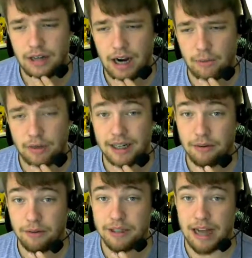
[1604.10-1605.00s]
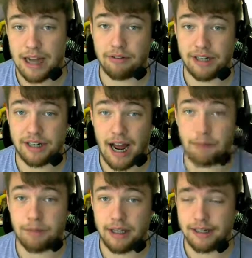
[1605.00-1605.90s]
I would would definitely not
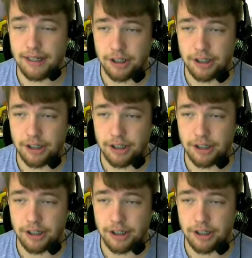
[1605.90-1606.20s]
be a ninja